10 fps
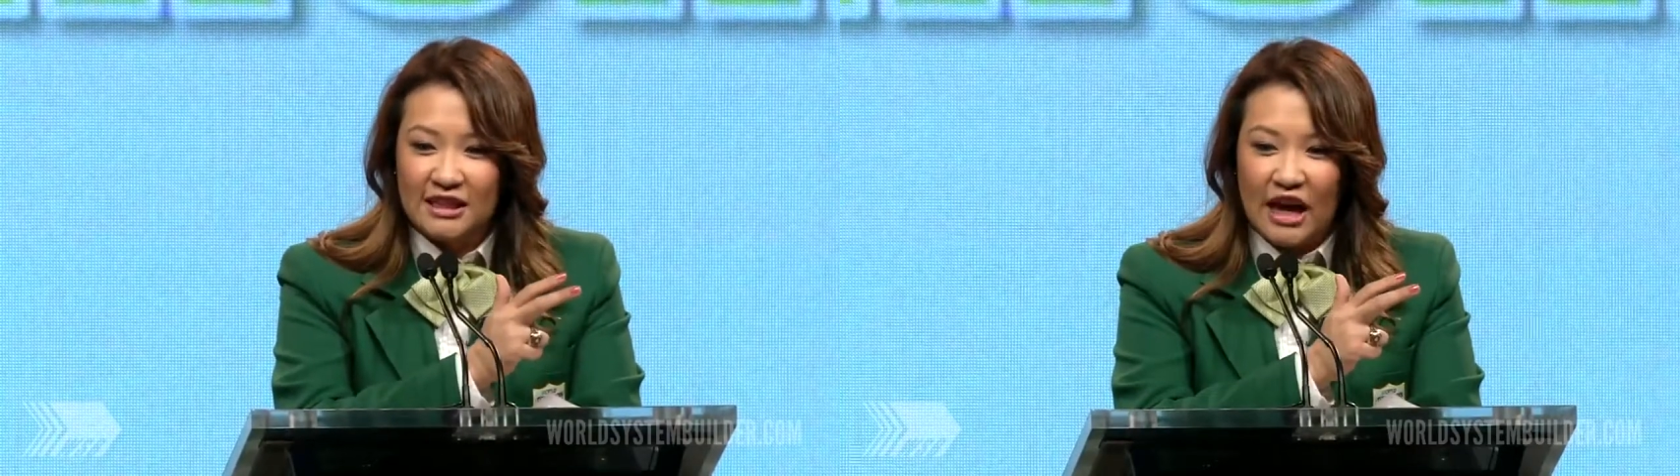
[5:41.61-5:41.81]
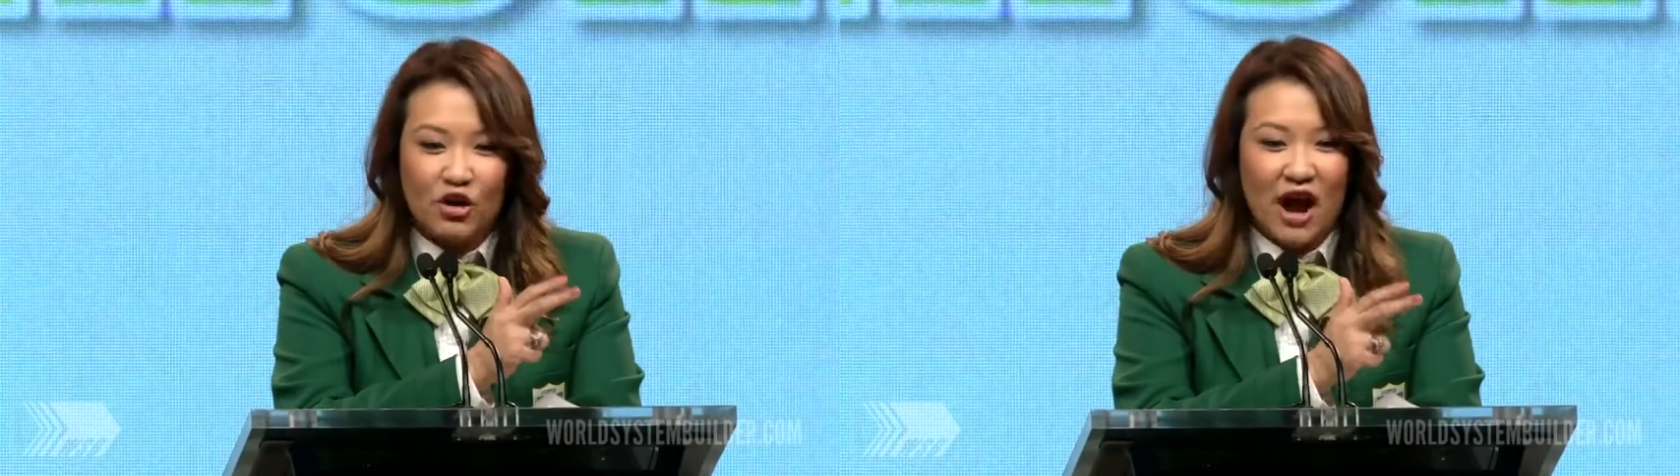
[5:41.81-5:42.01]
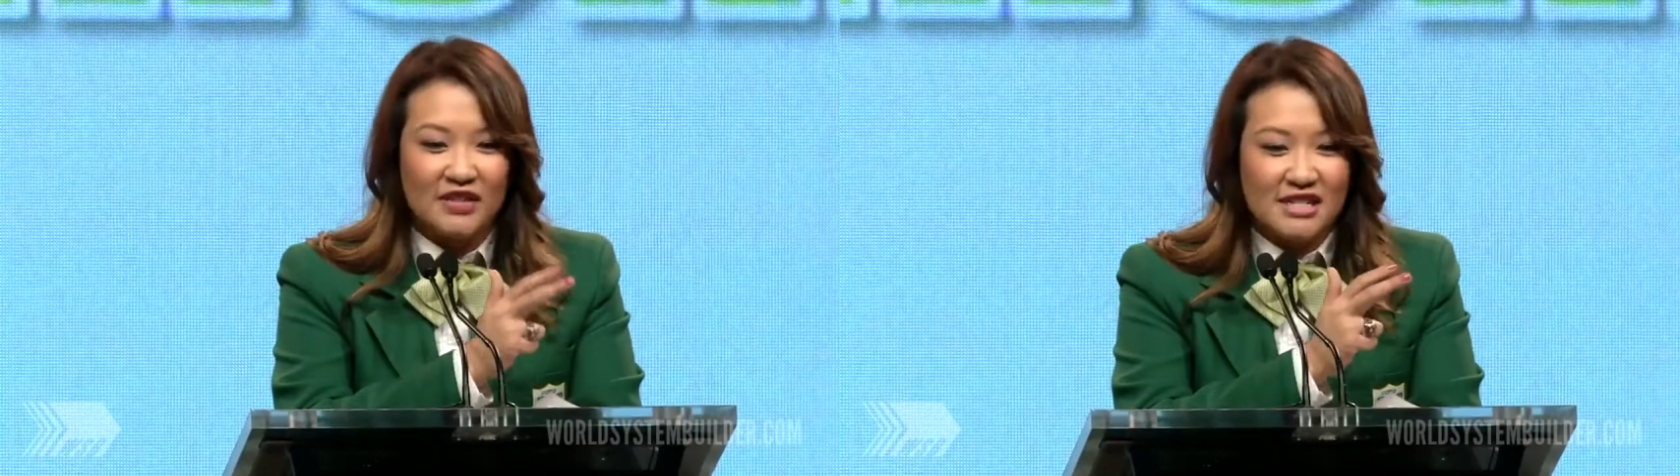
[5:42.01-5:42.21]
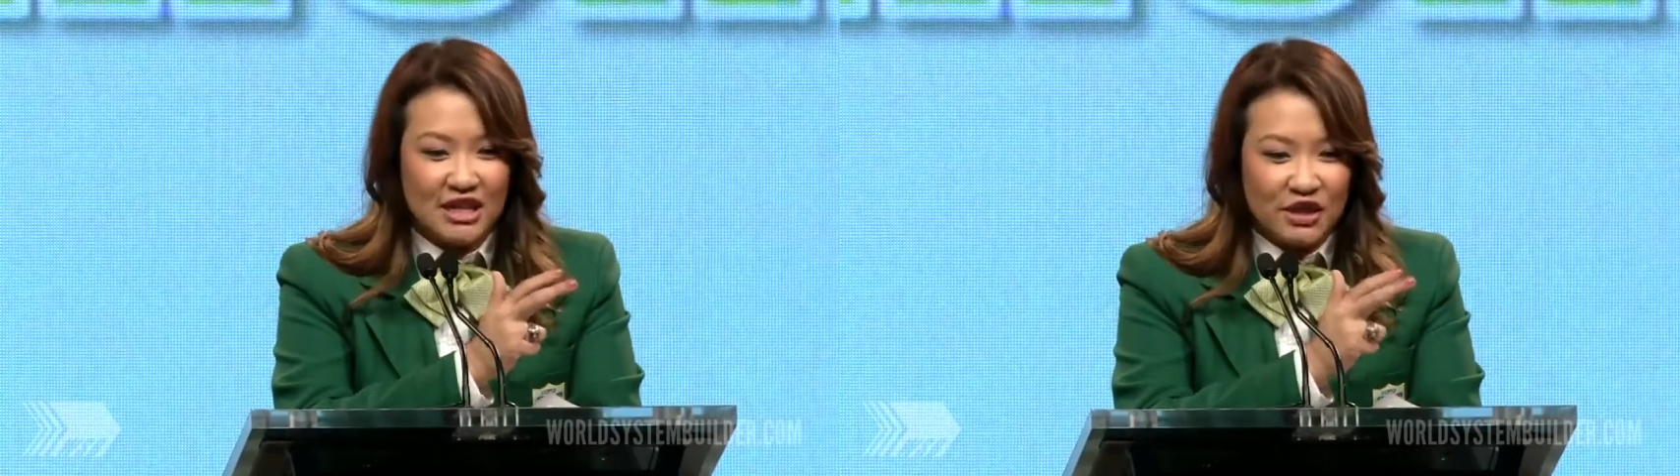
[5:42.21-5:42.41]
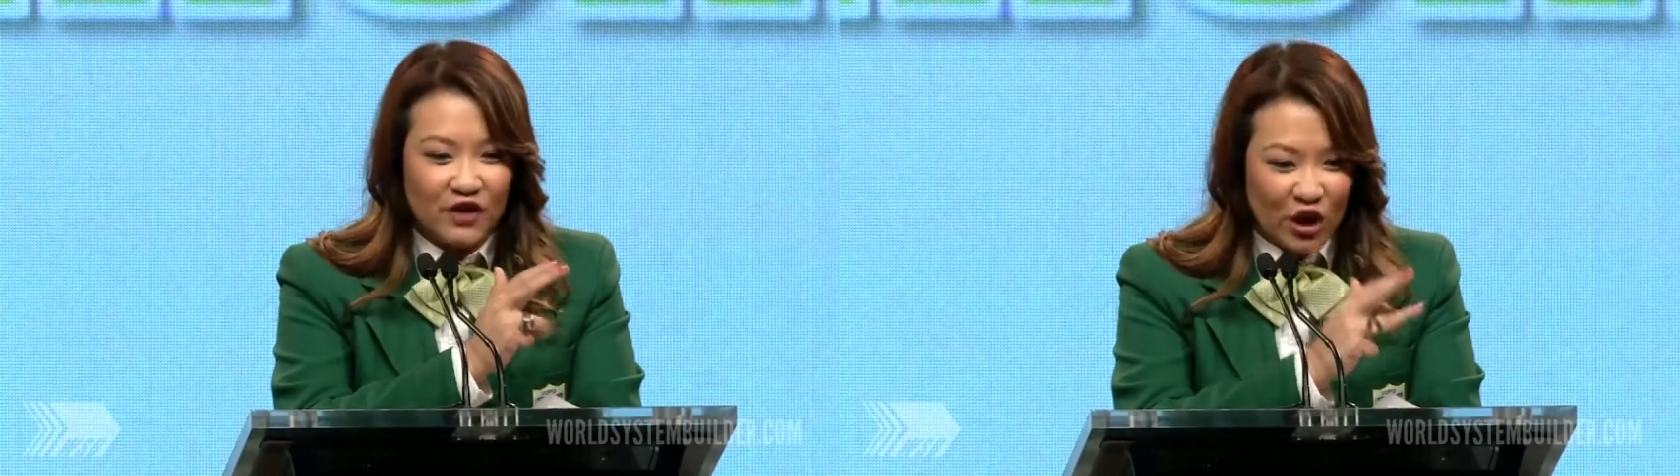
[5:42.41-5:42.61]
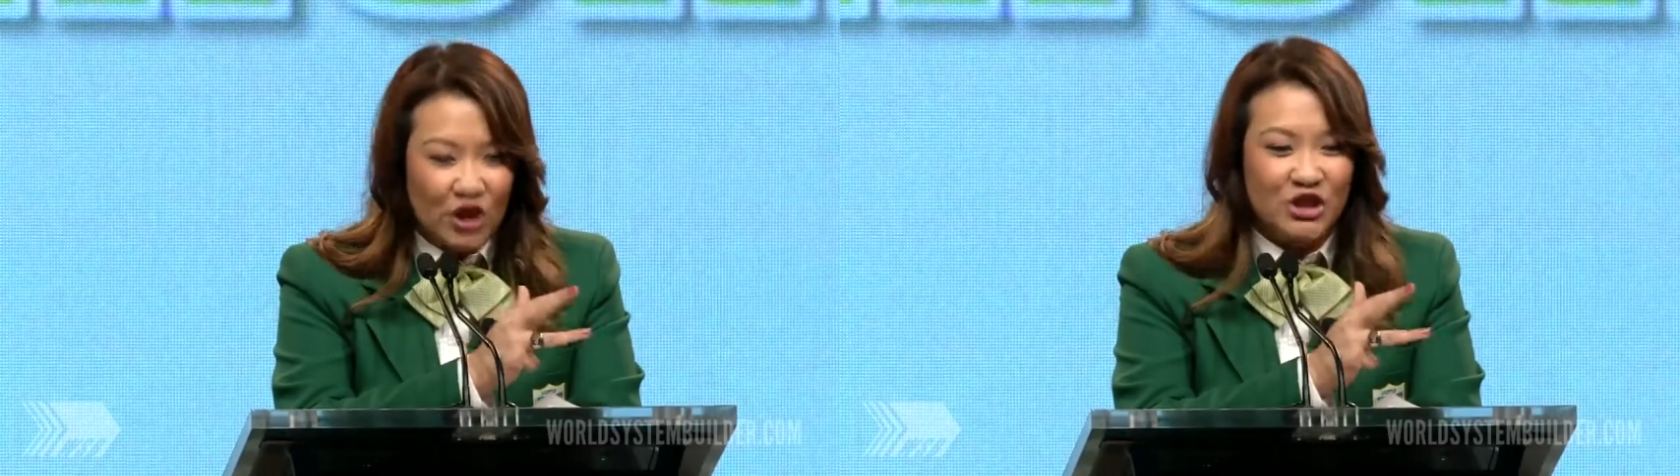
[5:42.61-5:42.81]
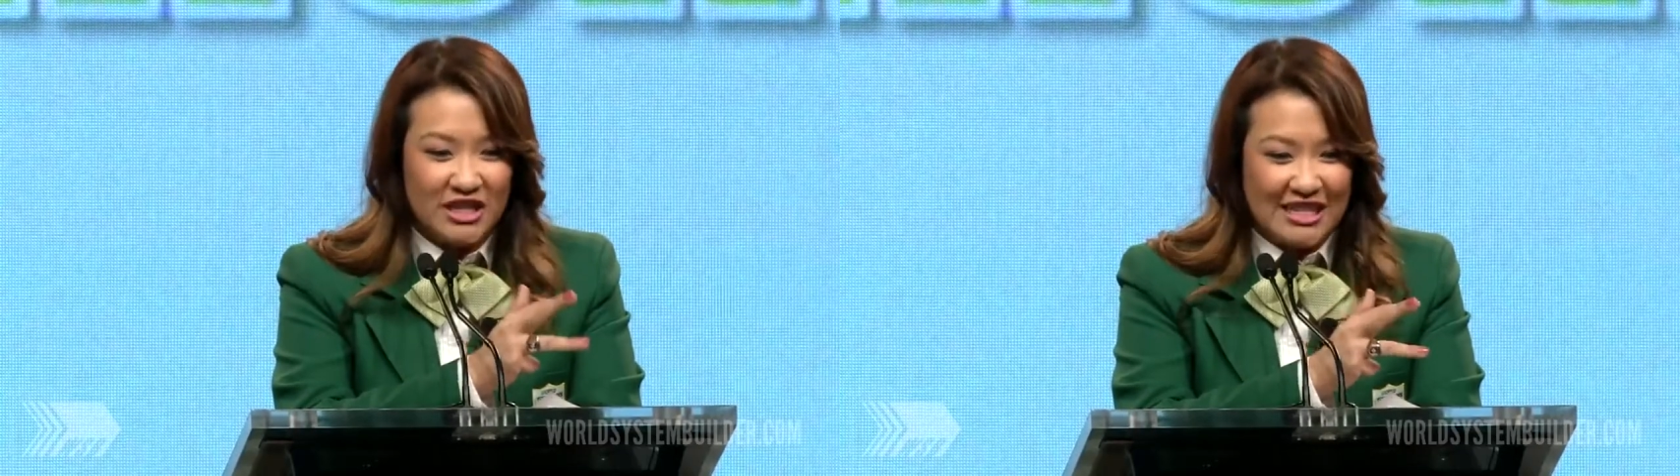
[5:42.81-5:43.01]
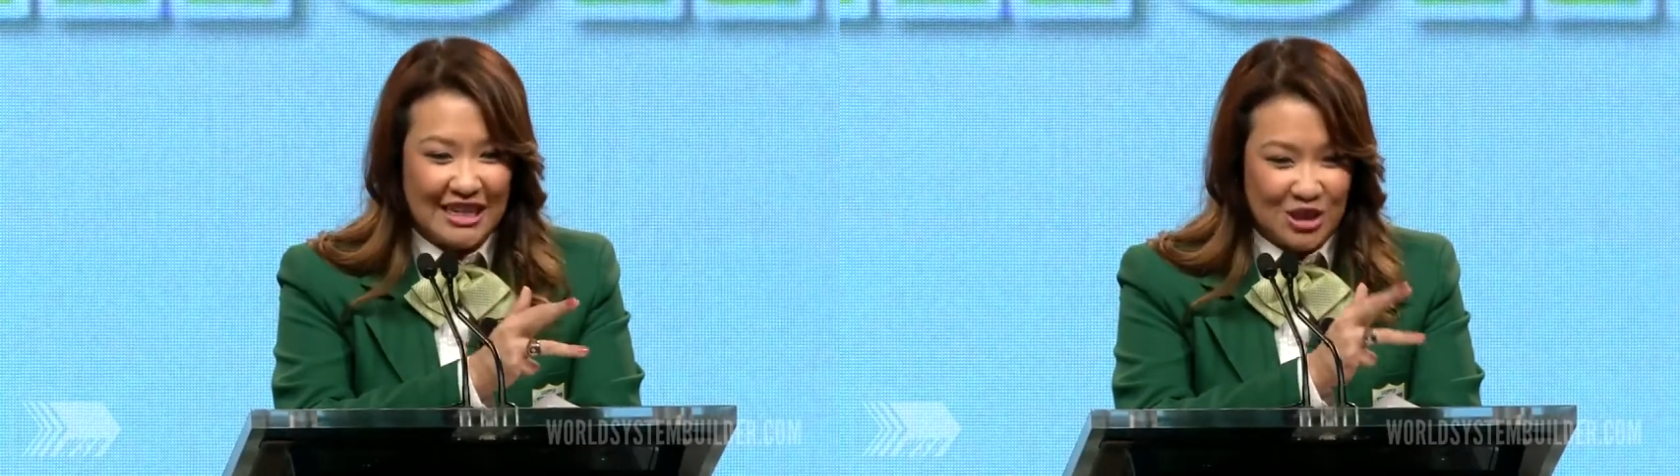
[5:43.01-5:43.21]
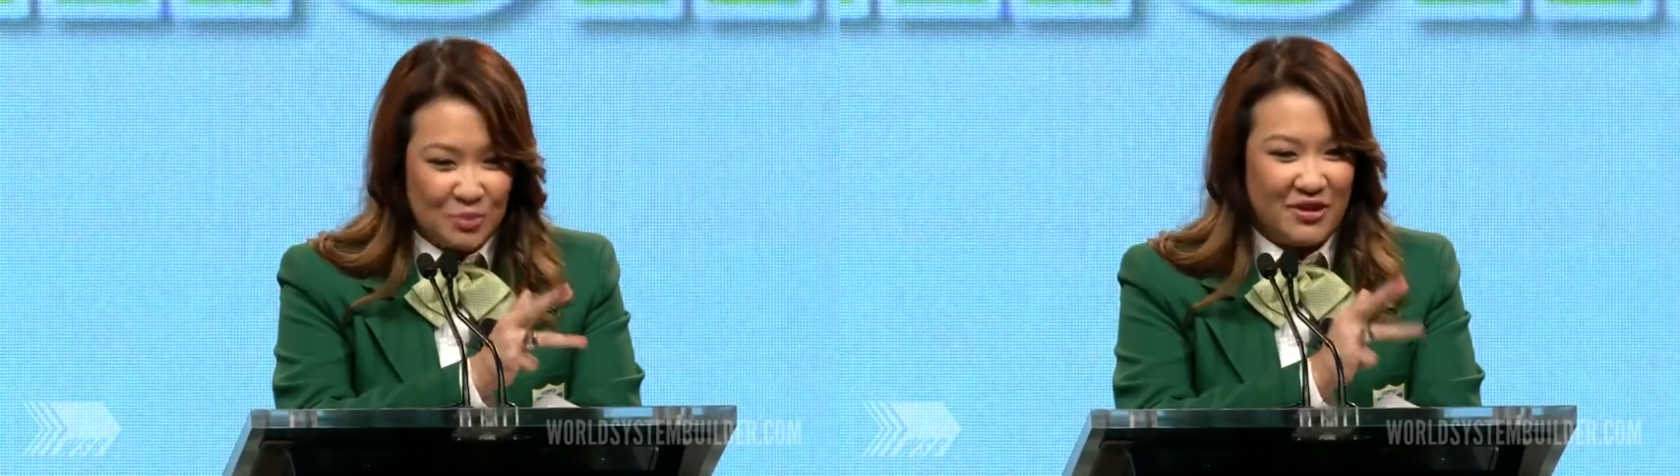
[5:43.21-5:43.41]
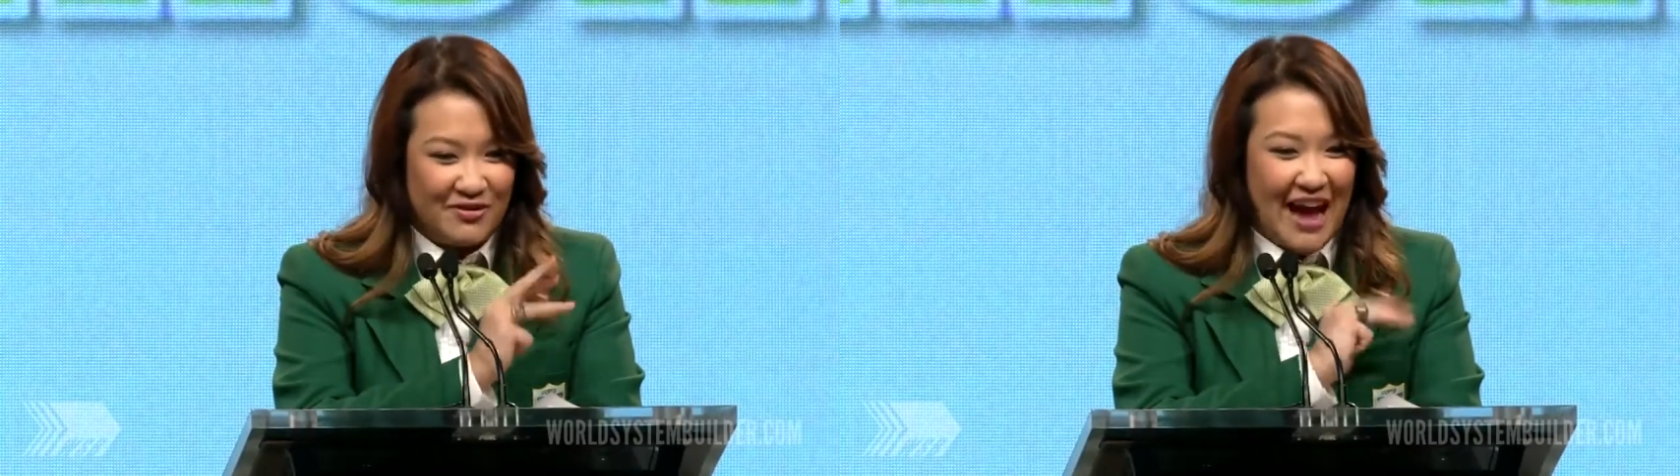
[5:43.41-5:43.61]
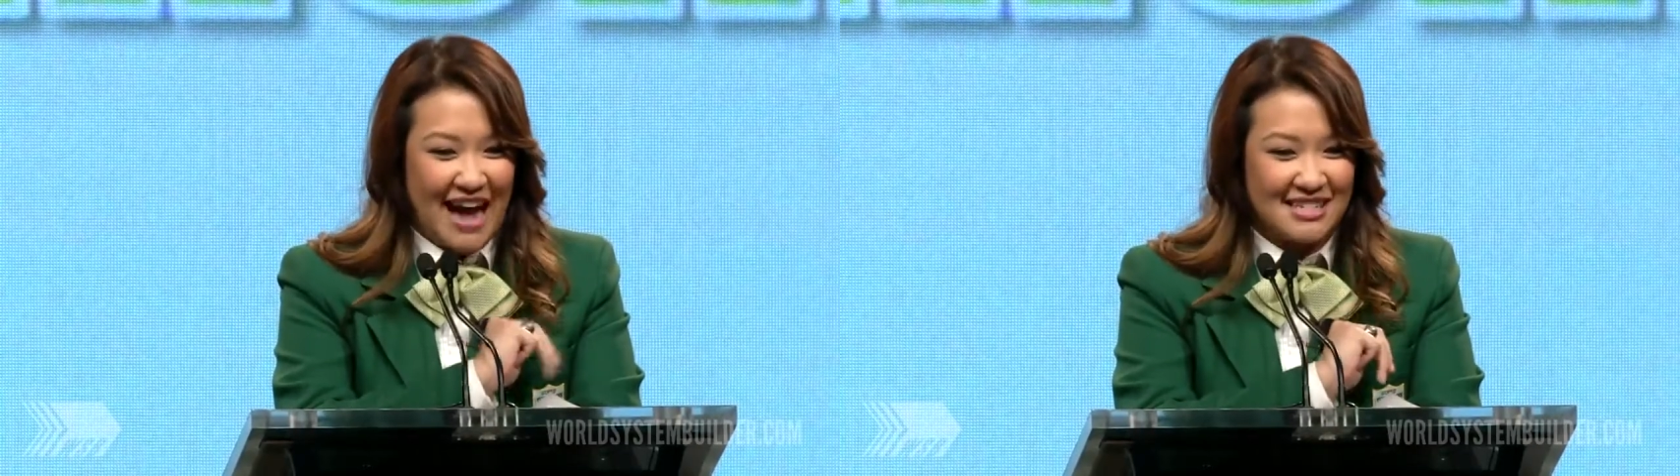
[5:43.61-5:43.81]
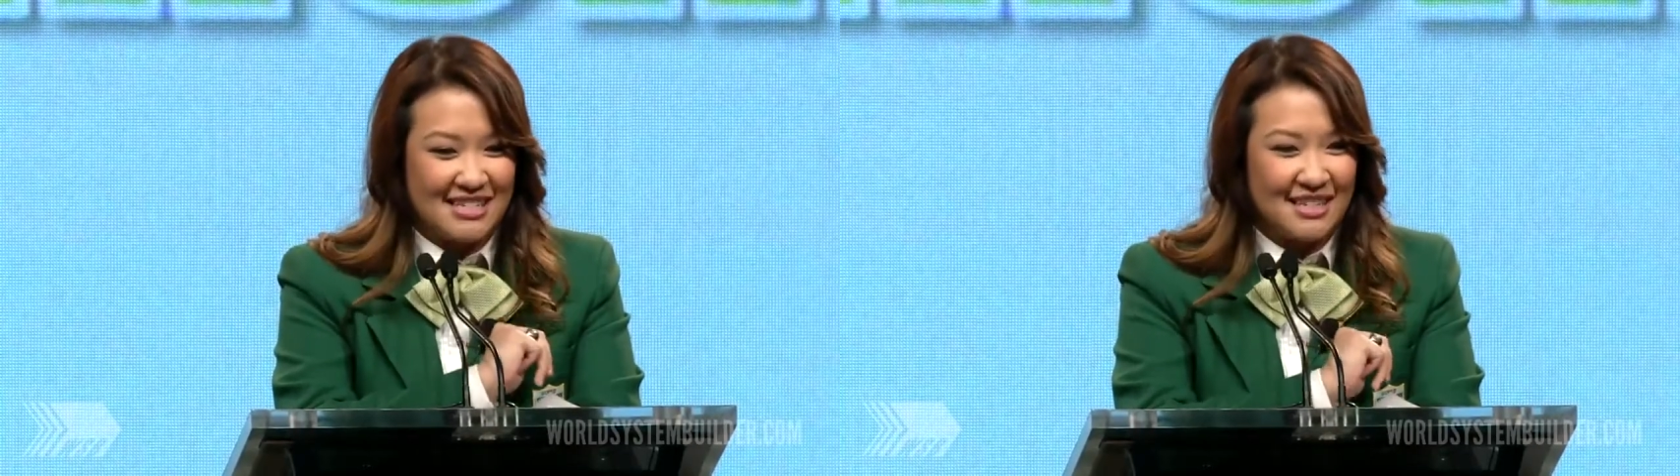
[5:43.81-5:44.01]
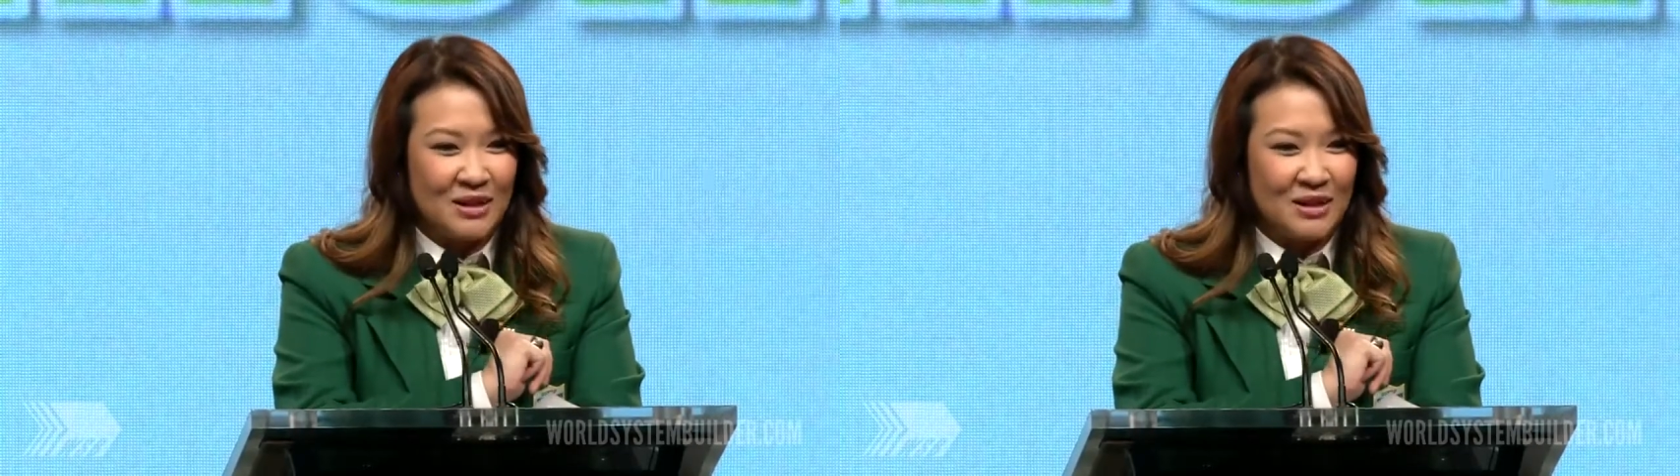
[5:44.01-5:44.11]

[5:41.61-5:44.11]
they don't have the sense of urgency to be fast.